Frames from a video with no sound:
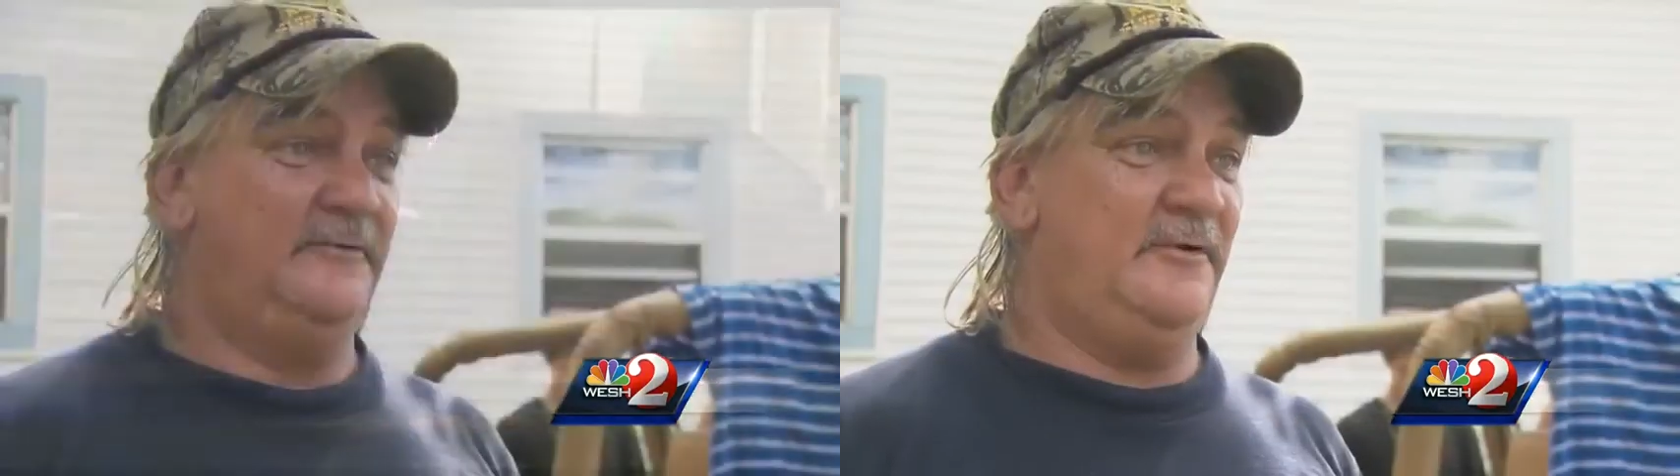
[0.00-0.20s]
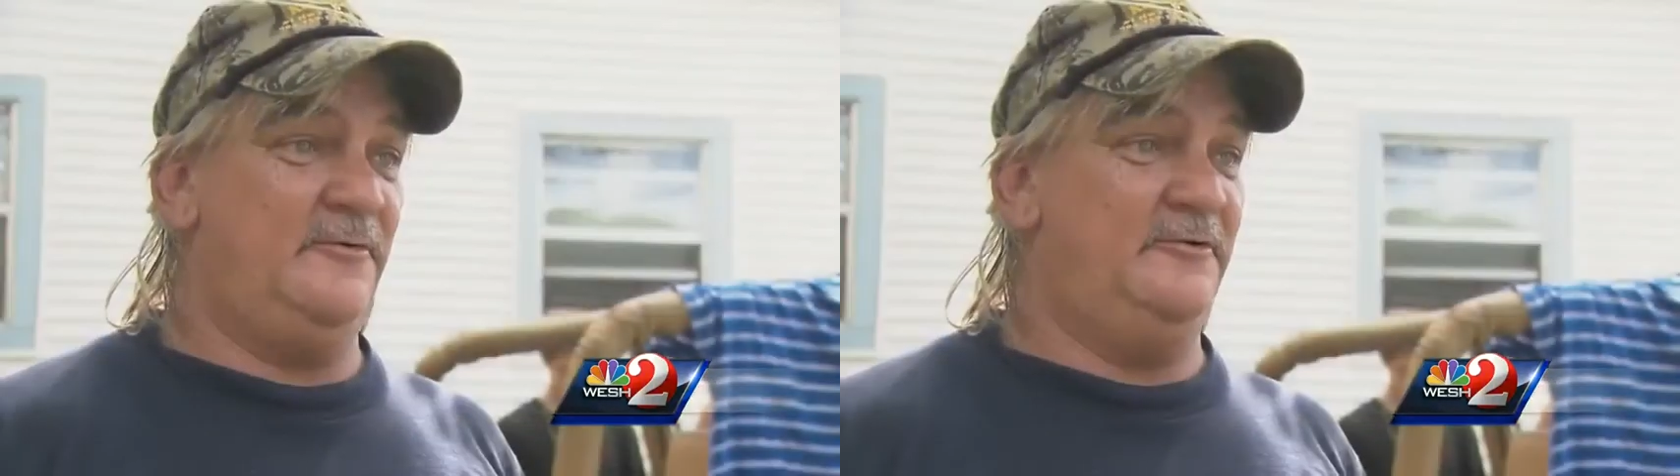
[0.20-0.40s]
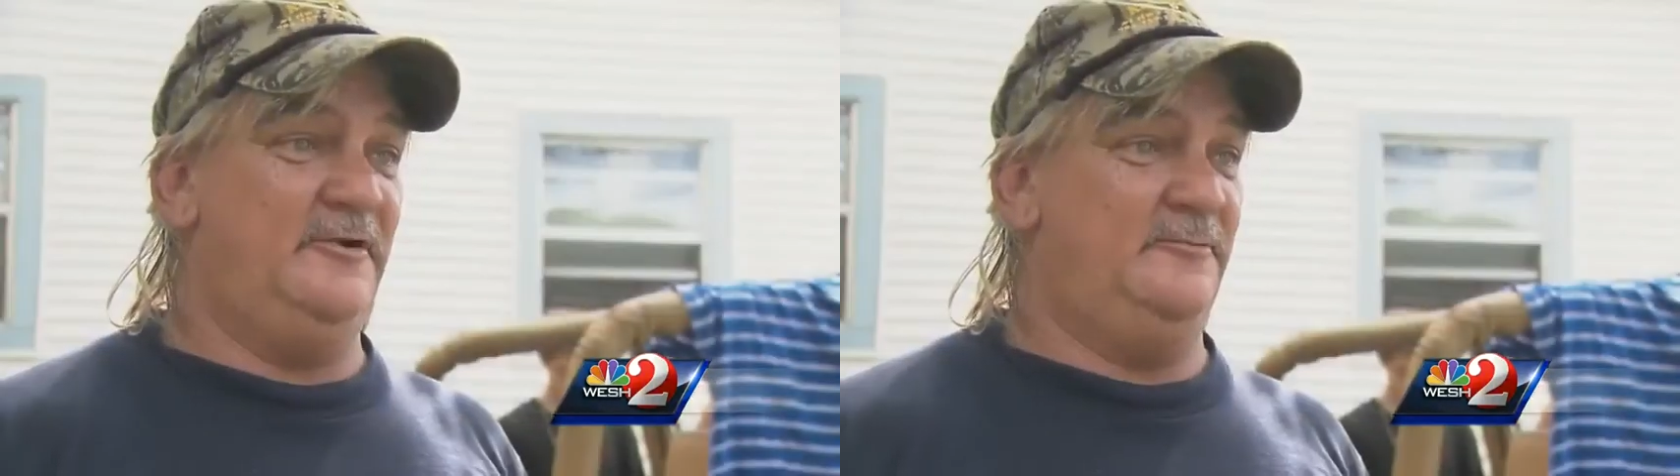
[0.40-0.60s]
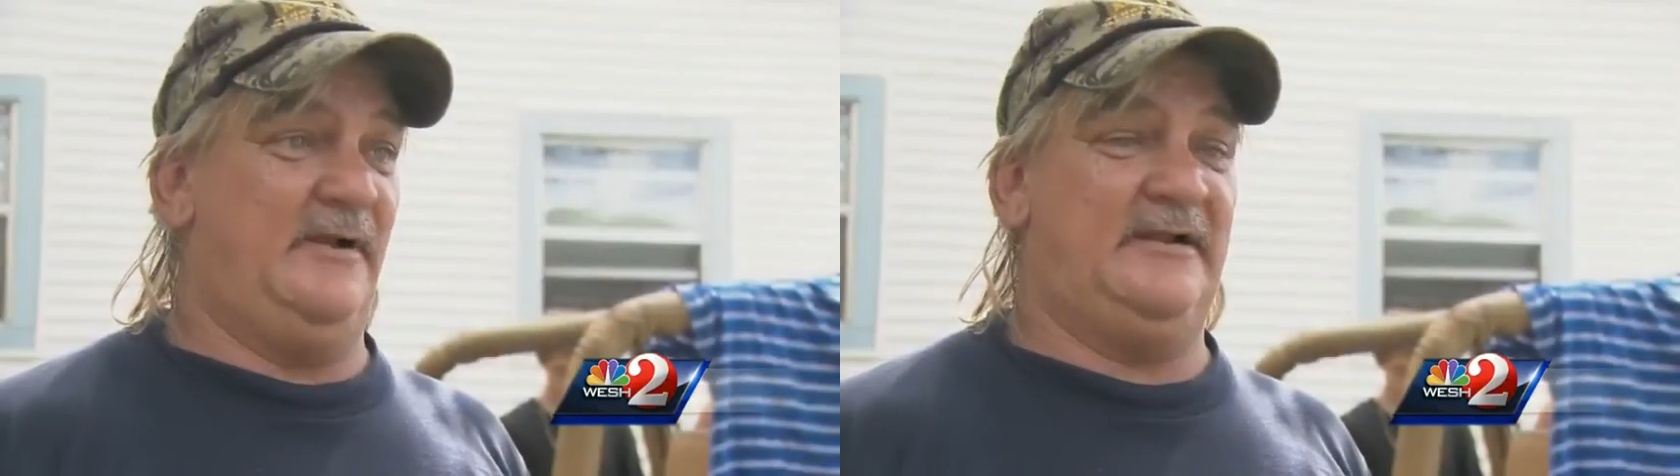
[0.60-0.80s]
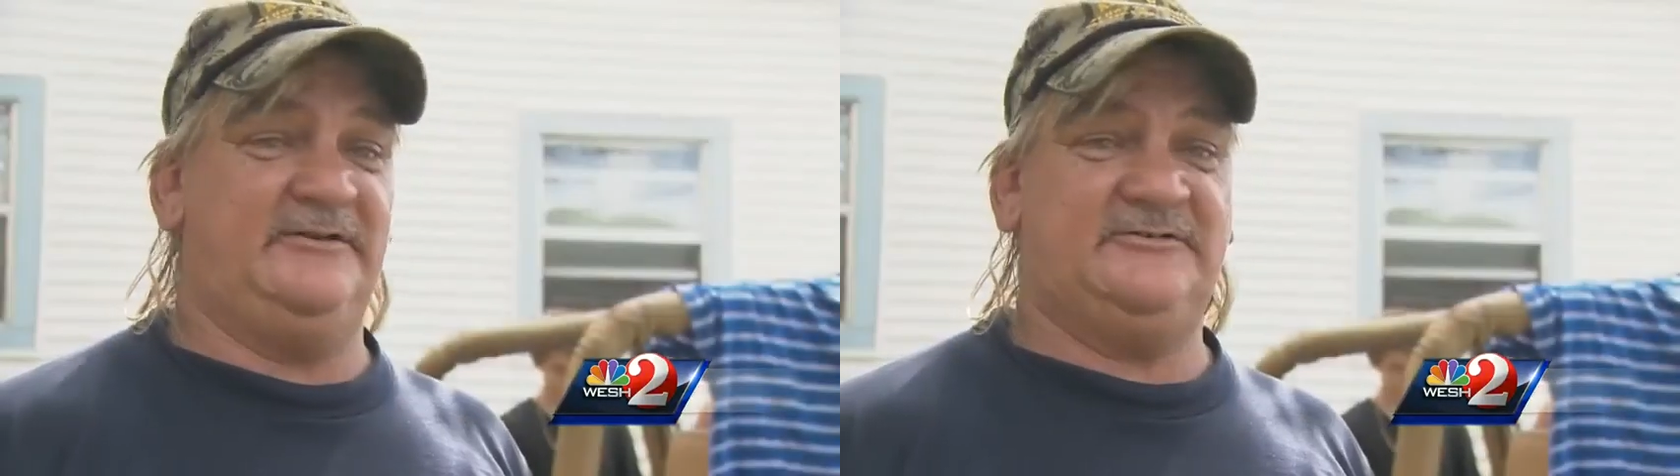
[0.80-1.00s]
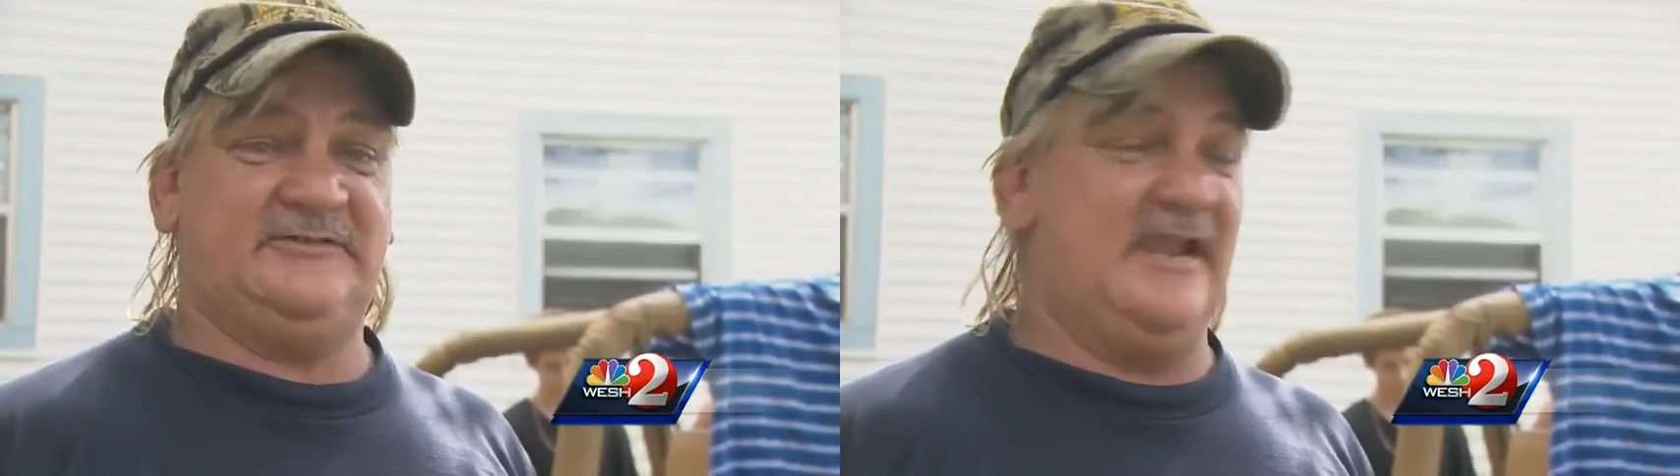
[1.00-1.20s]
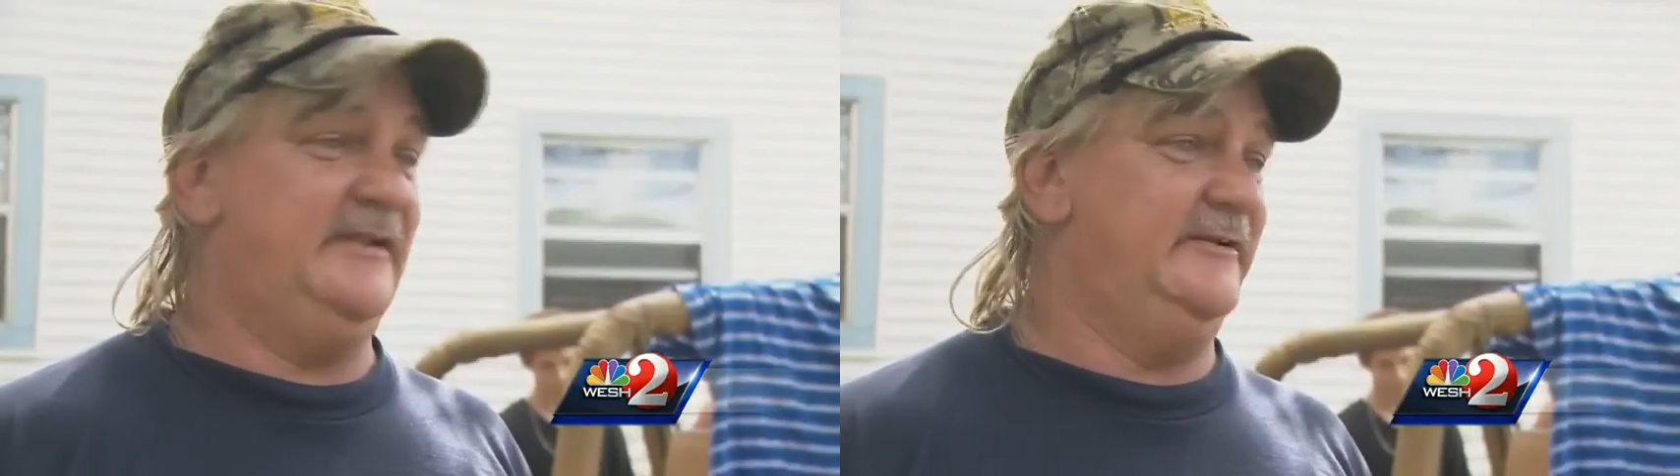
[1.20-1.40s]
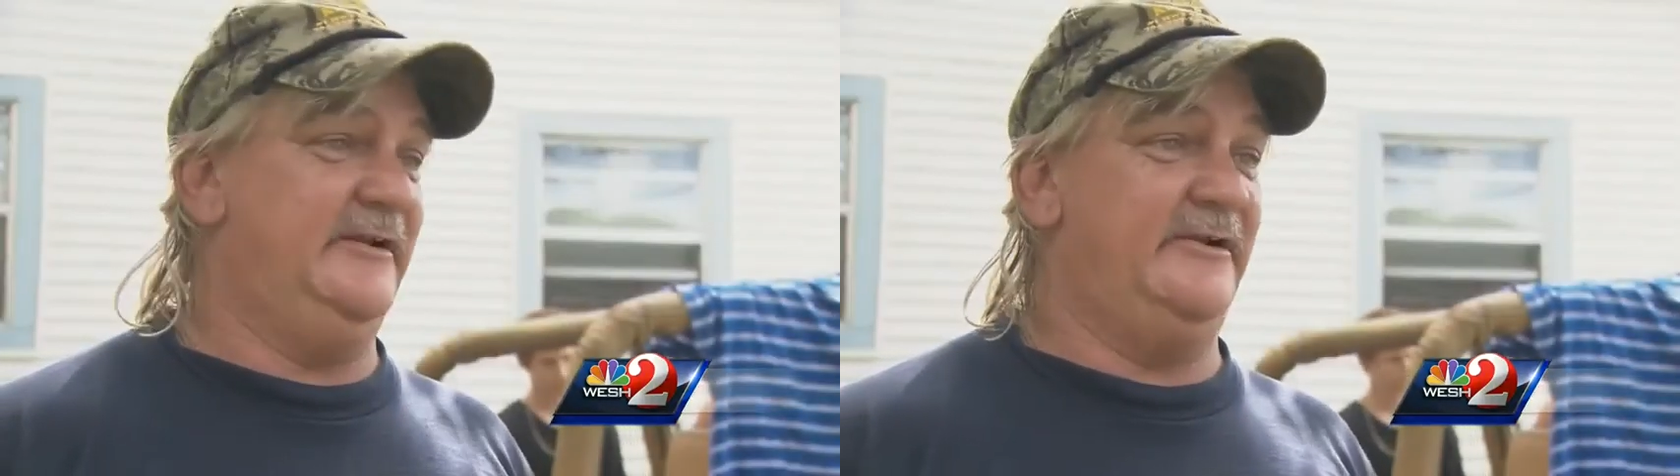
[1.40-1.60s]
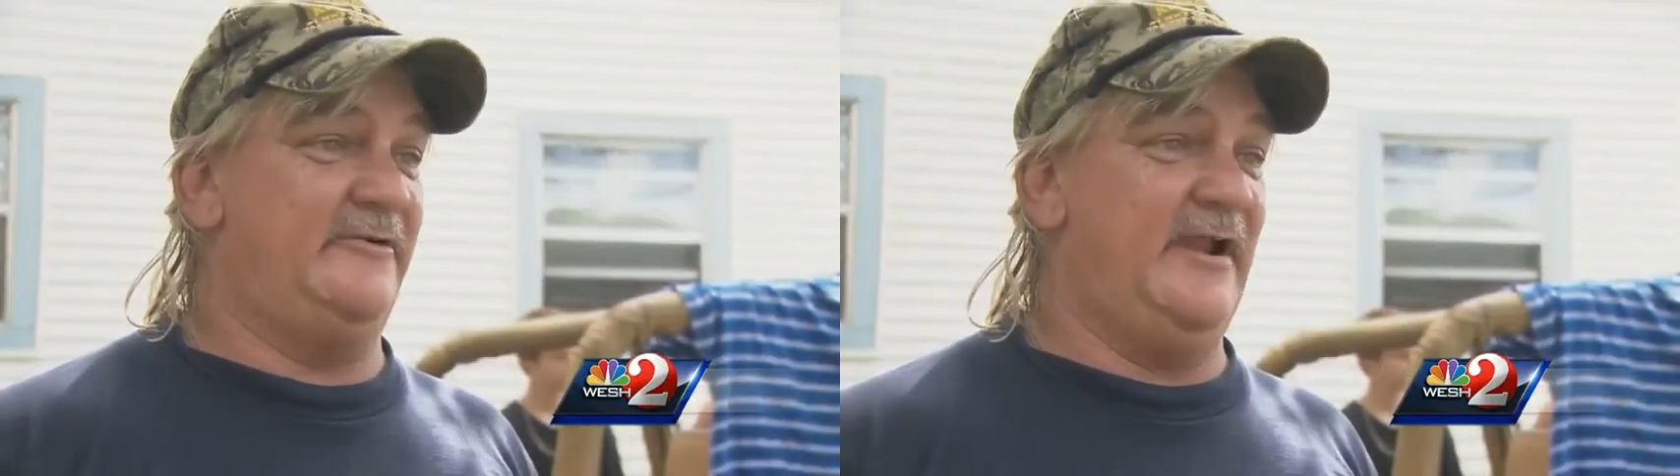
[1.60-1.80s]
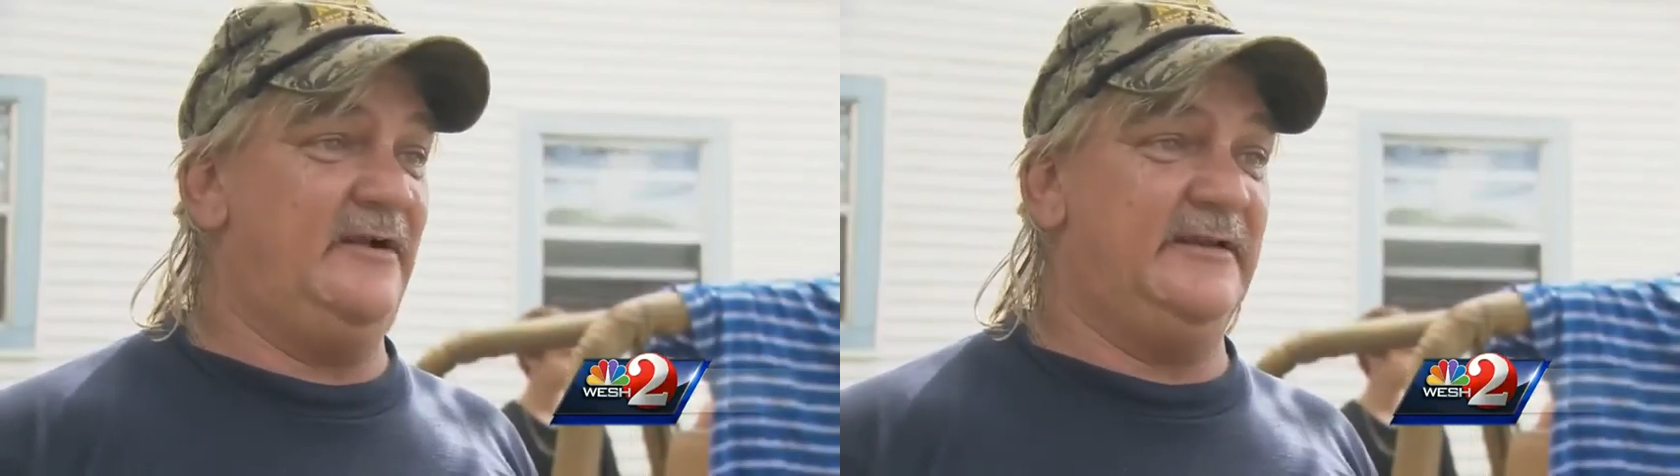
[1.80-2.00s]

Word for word: there wasn't nobody standing their ground.